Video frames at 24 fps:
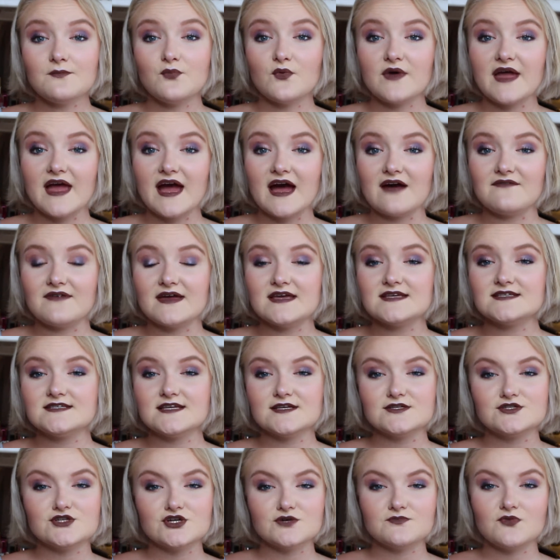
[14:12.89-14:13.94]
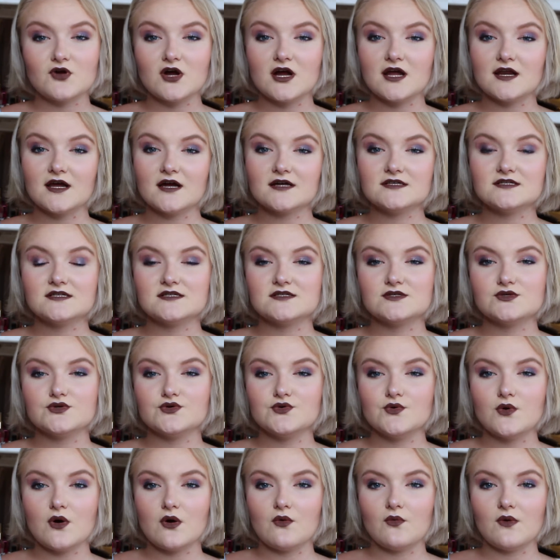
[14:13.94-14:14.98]
we have a sister product
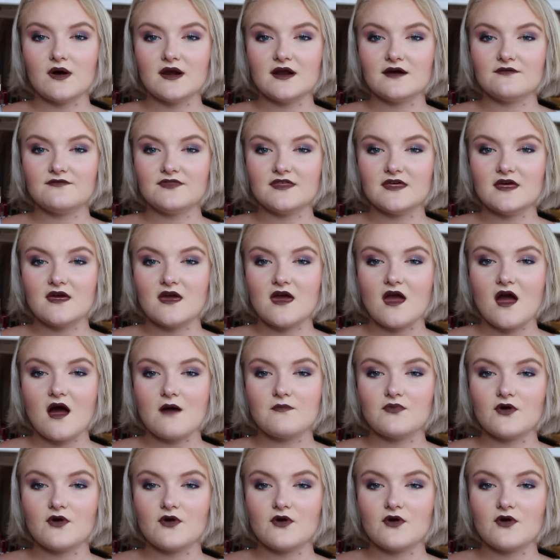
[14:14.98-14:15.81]
to one of the